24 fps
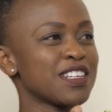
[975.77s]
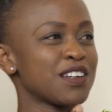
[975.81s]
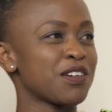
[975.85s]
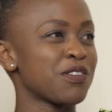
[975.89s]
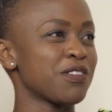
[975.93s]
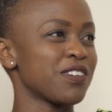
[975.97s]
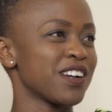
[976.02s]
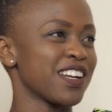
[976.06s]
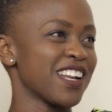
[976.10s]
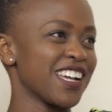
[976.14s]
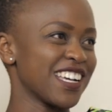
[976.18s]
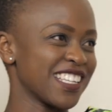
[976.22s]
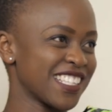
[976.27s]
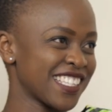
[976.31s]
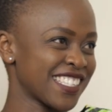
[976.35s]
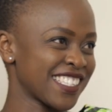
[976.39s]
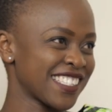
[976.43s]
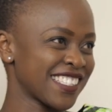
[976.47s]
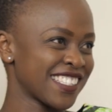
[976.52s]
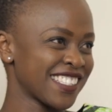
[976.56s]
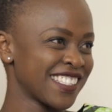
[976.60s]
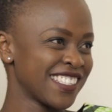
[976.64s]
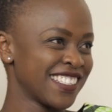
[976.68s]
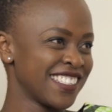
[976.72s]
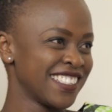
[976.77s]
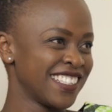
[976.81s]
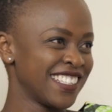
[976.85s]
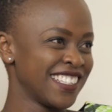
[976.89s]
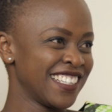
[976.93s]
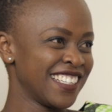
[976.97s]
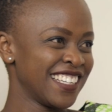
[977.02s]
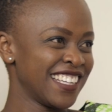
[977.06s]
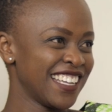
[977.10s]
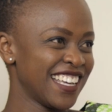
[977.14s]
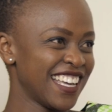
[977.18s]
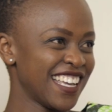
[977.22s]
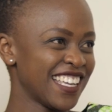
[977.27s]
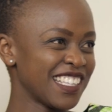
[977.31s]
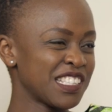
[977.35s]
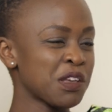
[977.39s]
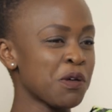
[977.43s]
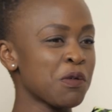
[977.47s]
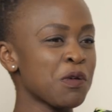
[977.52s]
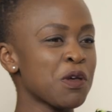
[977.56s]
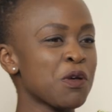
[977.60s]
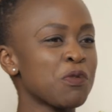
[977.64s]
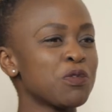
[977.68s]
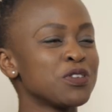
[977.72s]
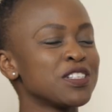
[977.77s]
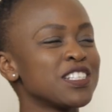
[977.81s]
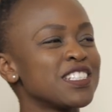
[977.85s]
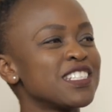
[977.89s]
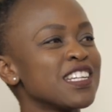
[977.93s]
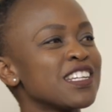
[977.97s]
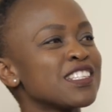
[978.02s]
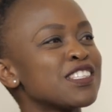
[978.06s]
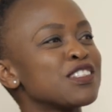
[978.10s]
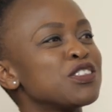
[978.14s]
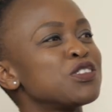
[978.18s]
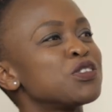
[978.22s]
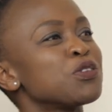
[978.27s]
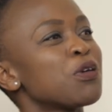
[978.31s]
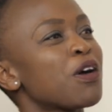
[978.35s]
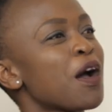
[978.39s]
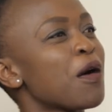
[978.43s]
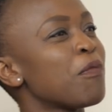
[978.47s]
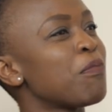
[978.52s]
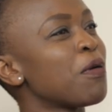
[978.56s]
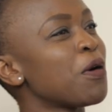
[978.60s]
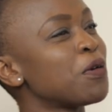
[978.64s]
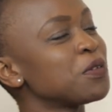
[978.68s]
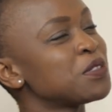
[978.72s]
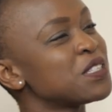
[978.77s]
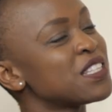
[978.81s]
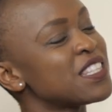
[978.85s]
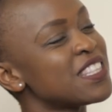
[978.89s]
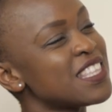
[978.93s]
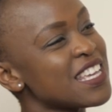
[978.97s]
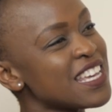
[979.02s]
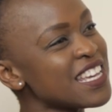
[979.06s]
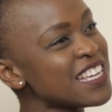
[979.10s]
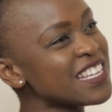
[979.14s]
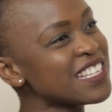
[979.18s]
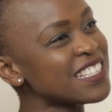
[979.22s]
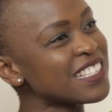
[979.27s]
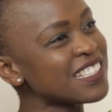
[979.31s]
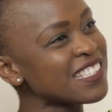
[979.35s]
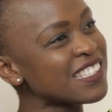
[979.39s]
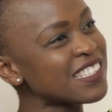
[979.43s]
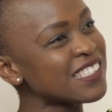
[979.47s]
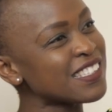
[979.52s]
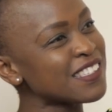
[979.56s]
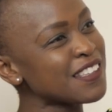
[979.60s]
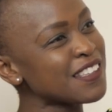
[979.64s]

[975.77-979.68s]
record us. And so we would just joke about things.